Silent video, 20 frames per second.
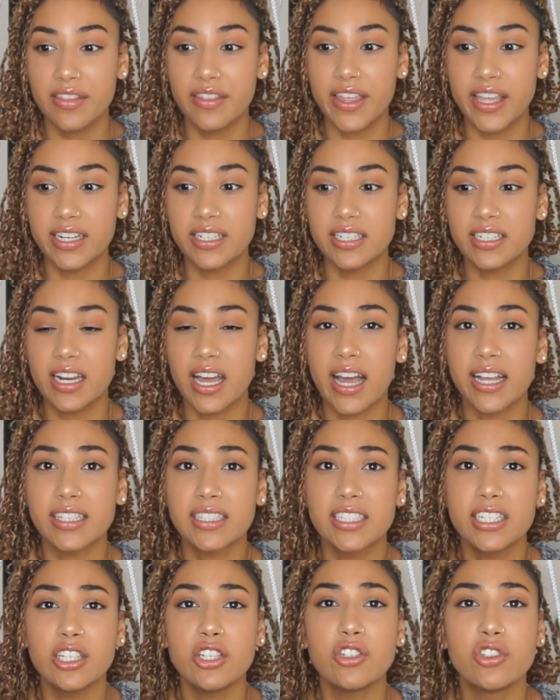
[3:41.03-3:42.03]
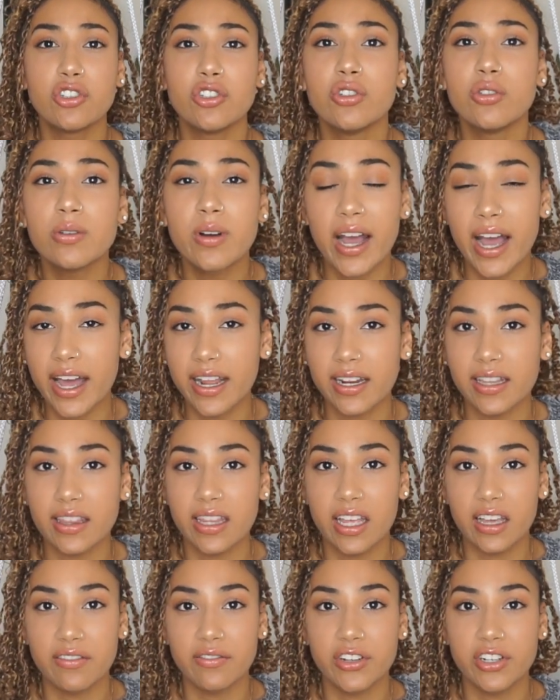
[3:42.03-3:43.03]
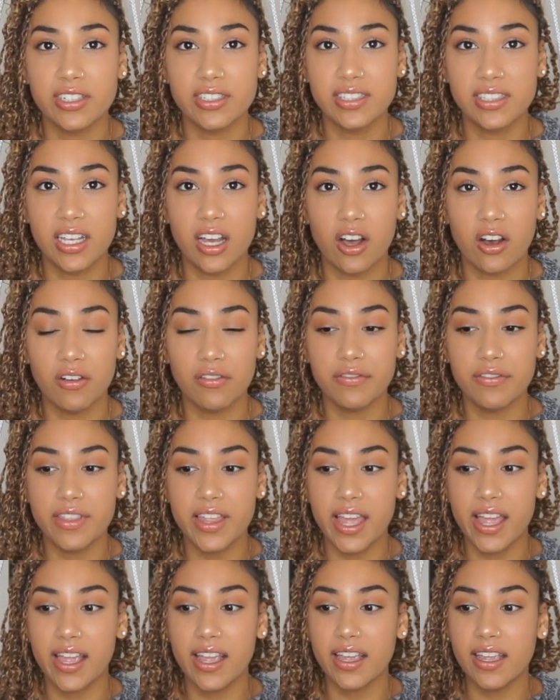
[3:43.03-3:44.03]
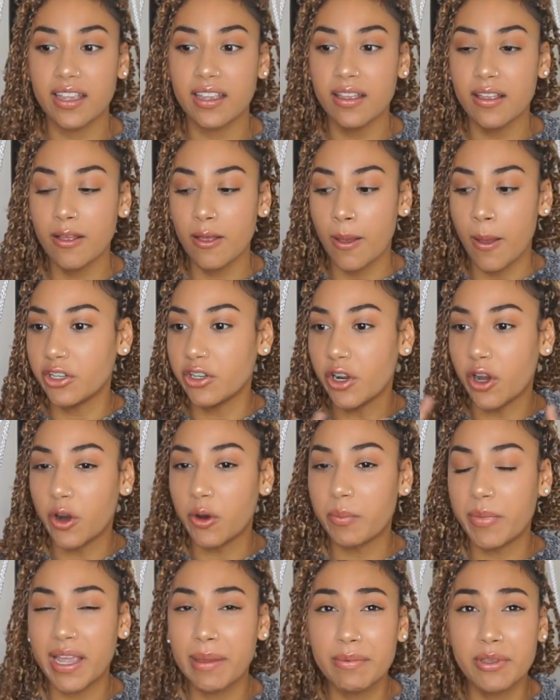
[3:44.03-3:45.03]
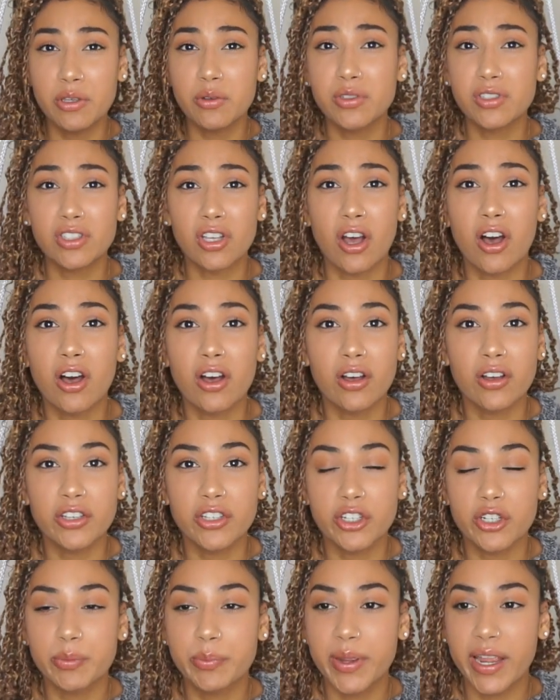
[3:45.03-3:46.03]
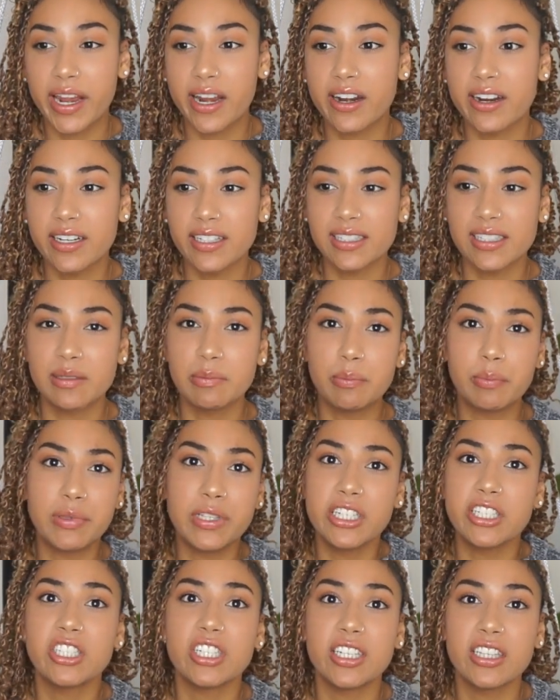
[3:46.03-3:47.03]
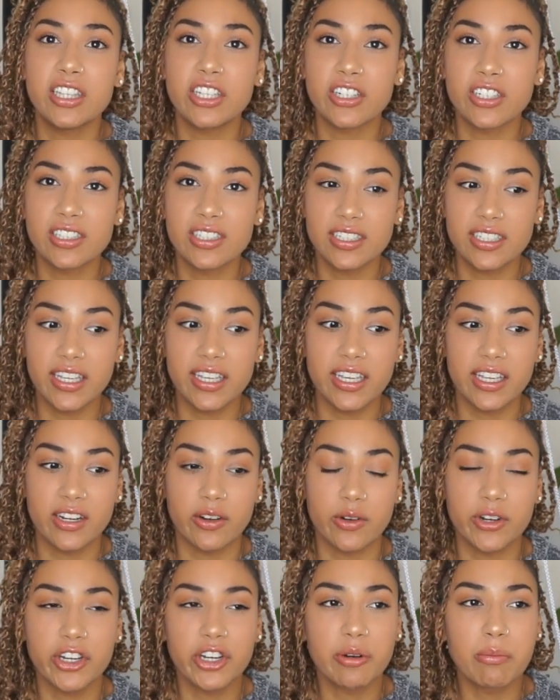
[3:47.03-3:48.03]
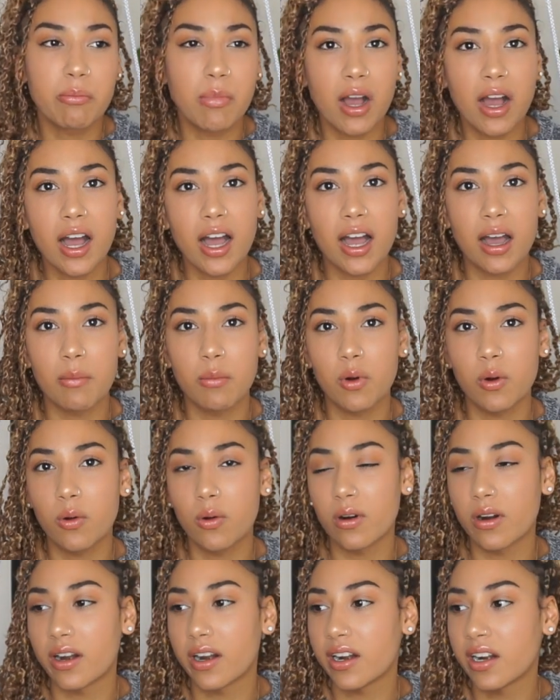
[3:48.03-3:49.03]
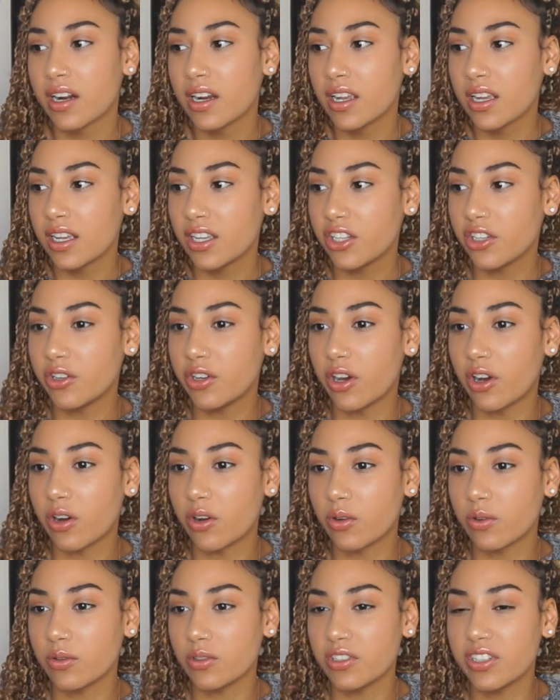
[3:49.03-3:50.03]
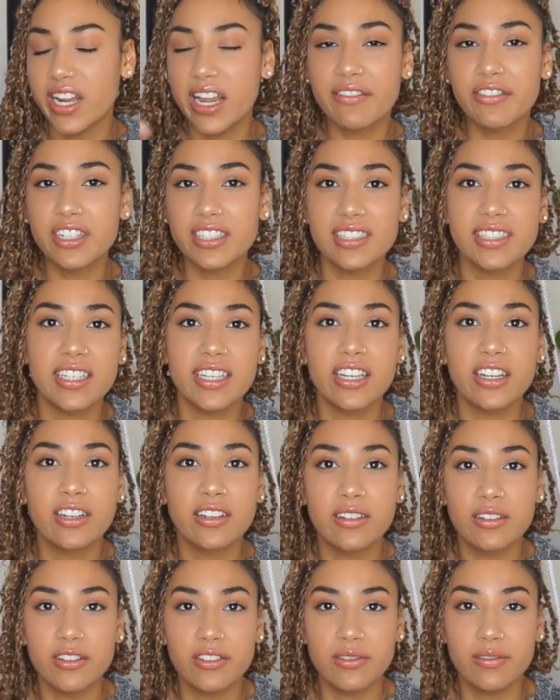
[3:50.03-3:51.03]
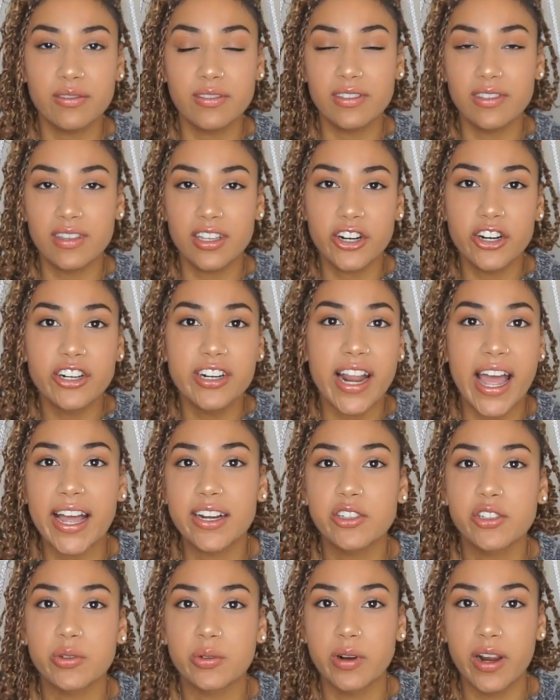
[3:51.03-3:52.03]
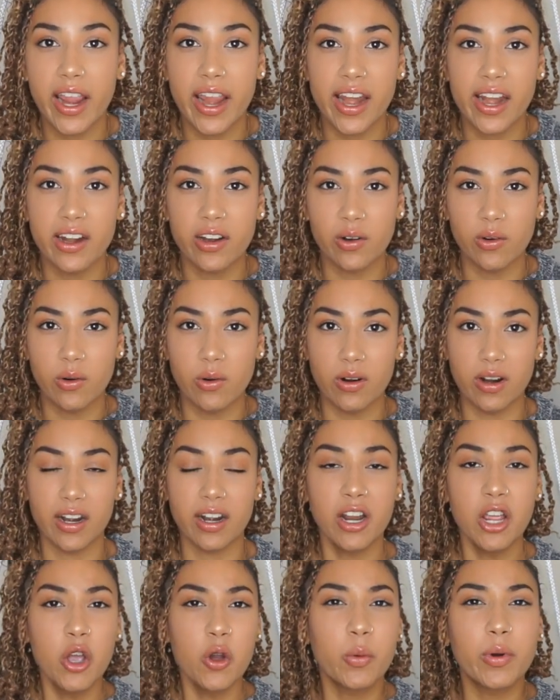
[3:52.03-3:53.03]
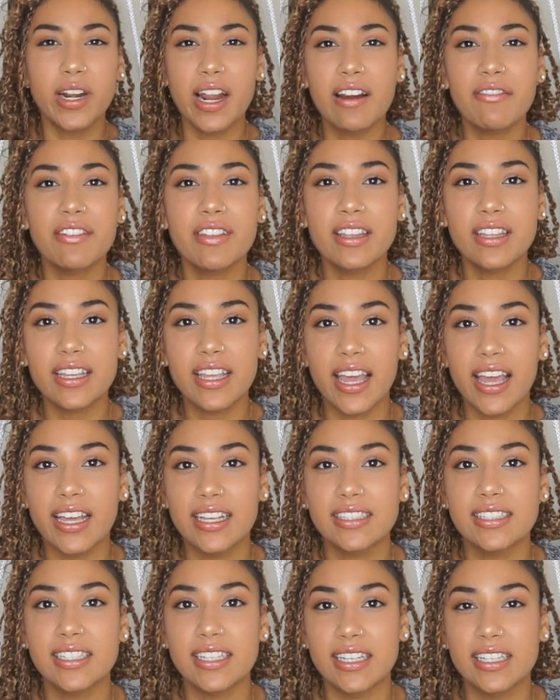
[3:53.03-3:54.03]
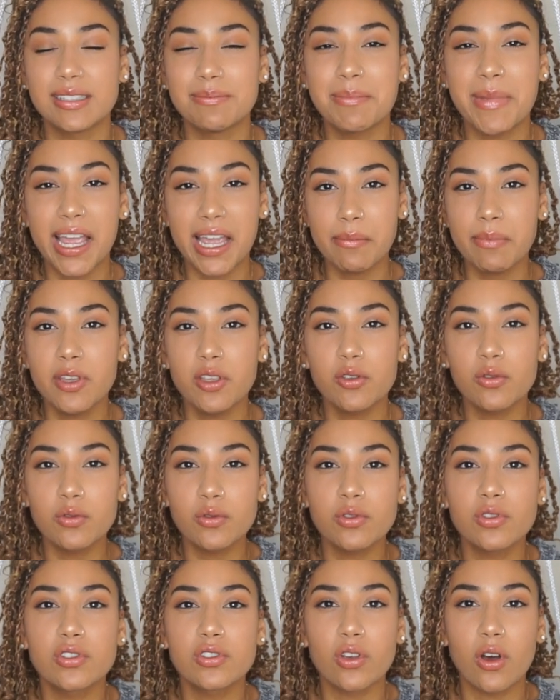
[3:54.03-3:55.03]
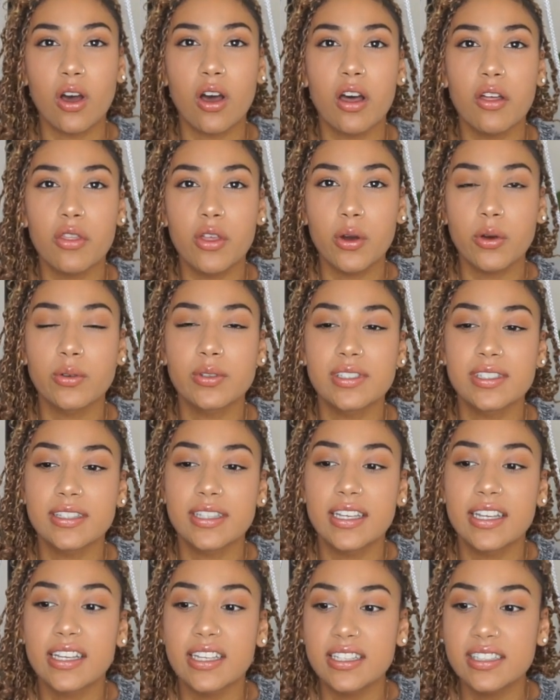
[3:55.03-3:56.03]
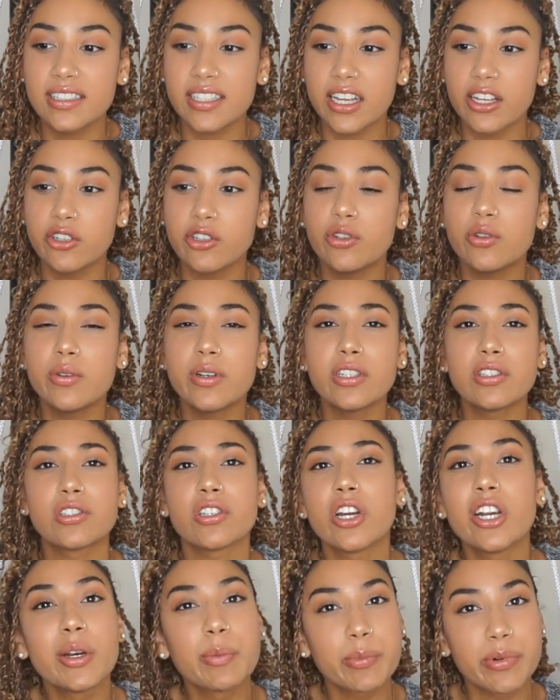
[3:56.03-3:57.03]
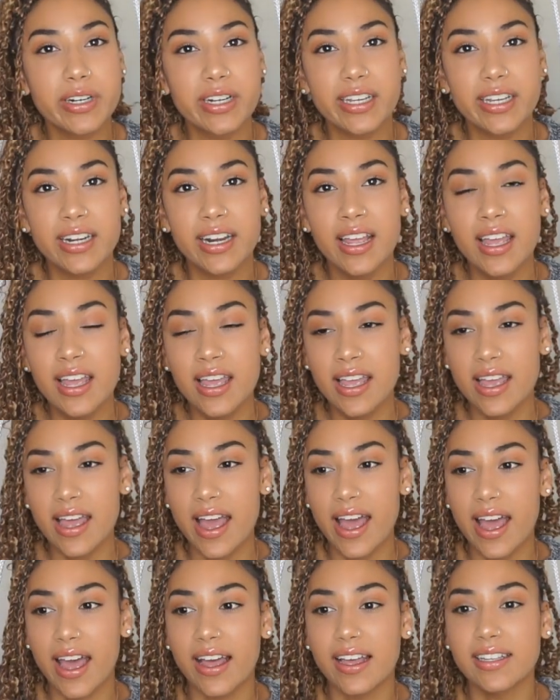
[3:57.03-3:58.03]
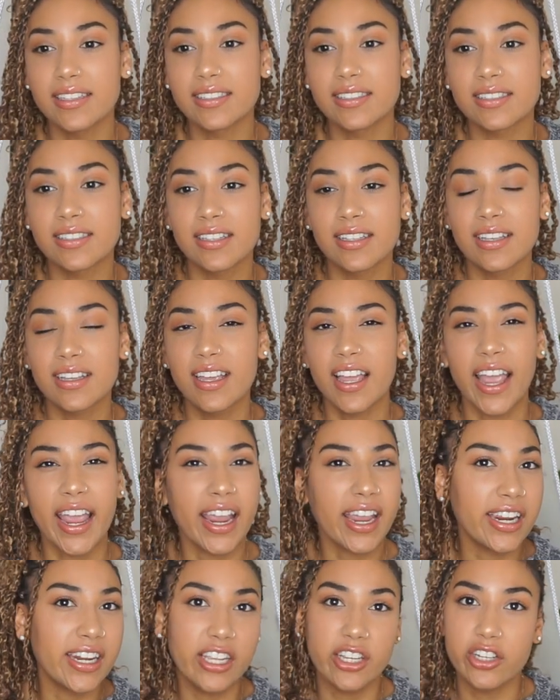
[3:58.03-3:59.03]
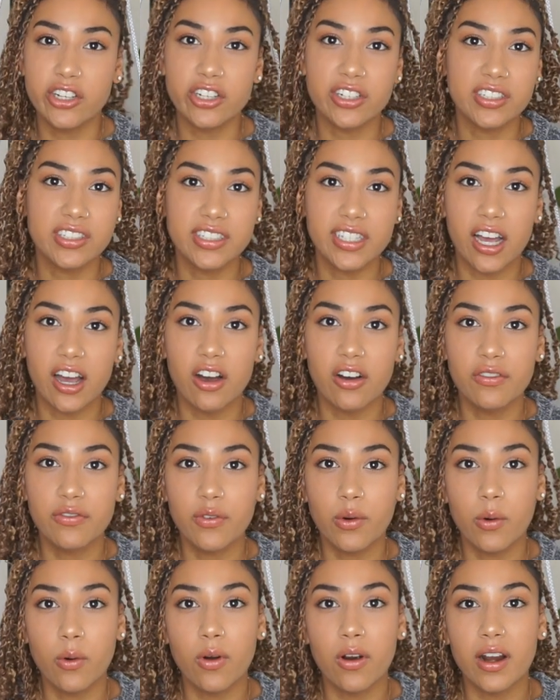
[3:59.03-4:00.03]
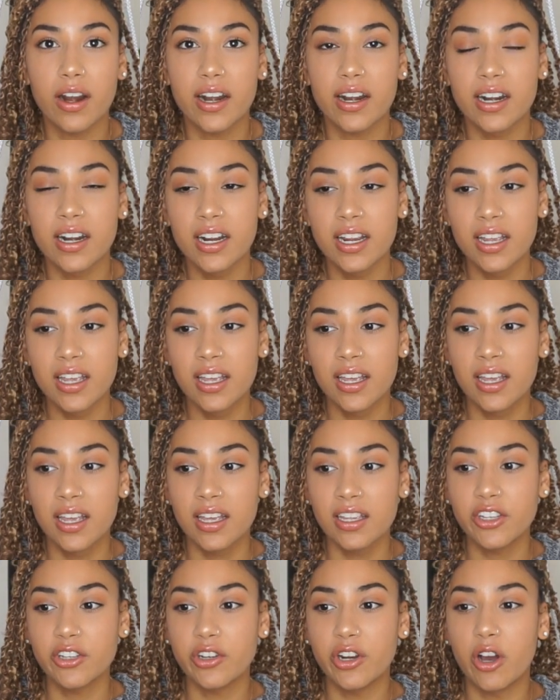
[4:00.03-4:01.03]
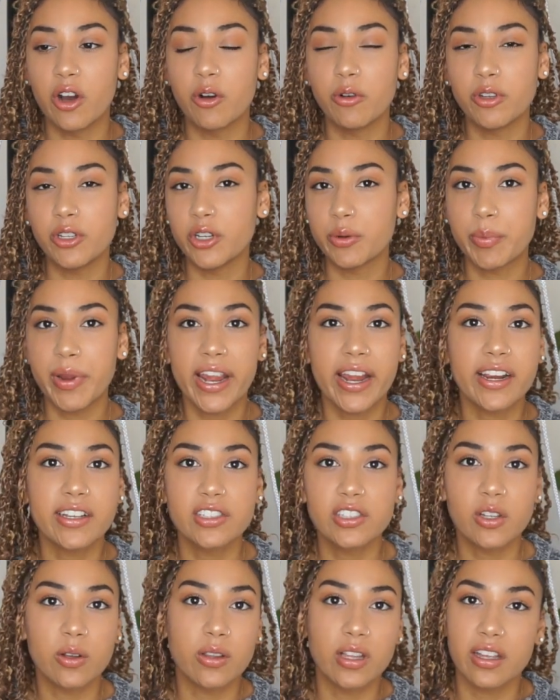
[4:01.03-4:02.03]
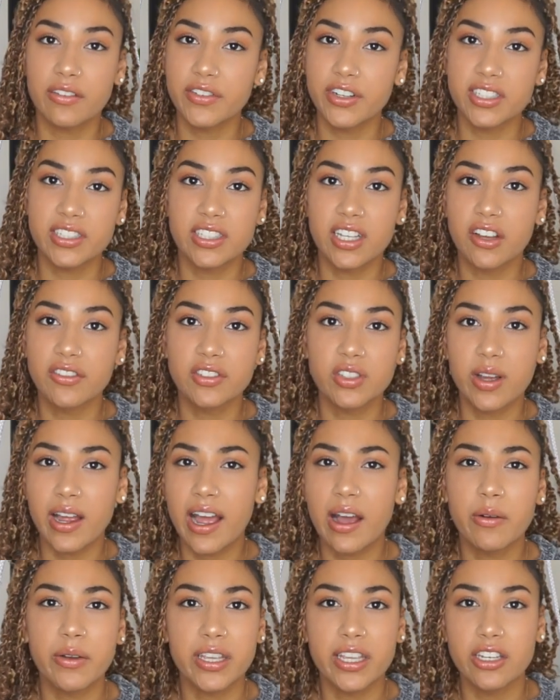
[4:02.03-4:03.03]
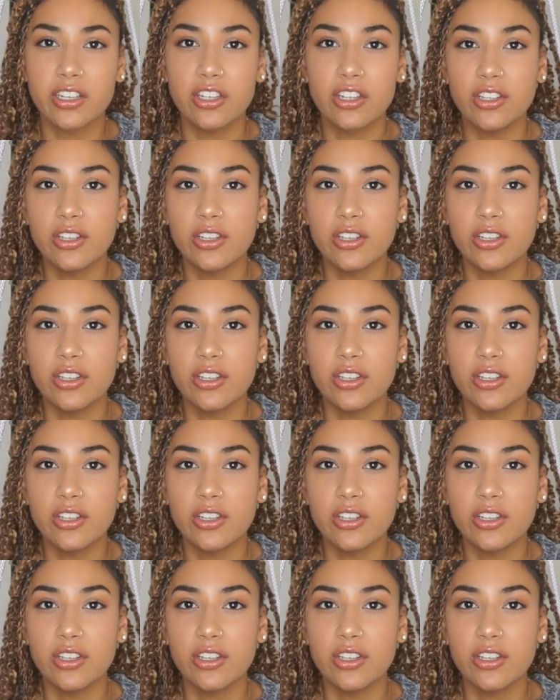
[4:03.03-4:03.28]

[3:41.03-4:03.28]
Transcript: They did not teach you how to love yourself. They, you know, maybe you saw your parents bleaching their skin or your mom or, you know, never seeing her natural hair or whatever the case is. Maybe you saw those things and you interpret it as hating yourself or you know, your parents don't love yourself, so how can